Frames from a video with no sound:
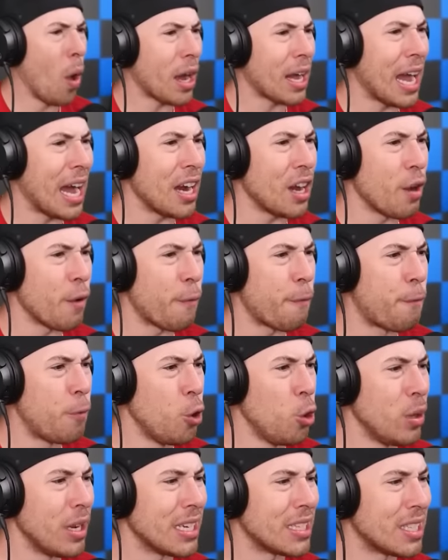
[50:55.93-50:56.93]
What kind of
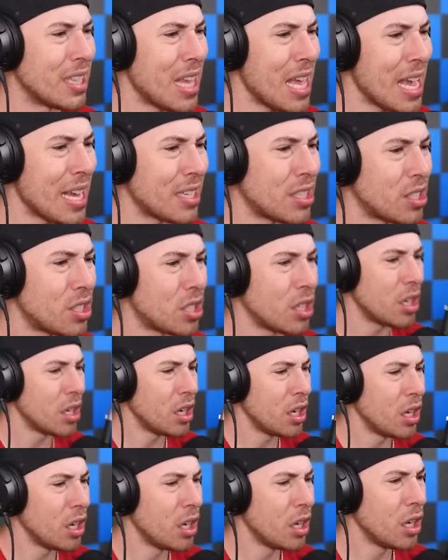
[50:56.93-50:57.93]
food is this?
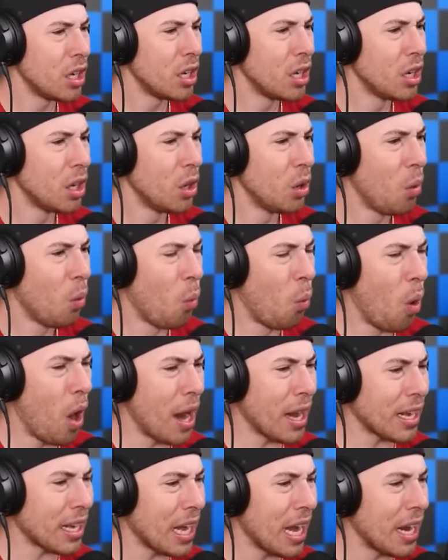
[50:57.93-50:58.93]

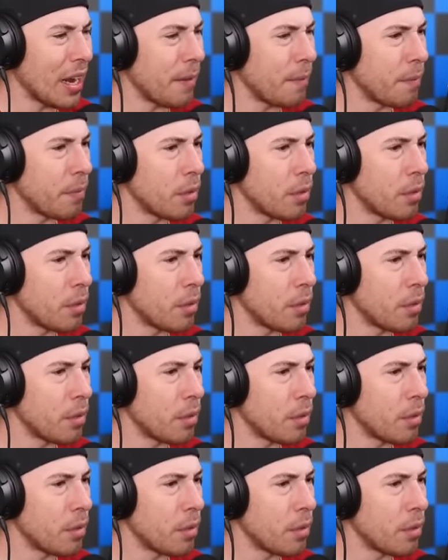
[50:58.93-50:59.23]
What kind?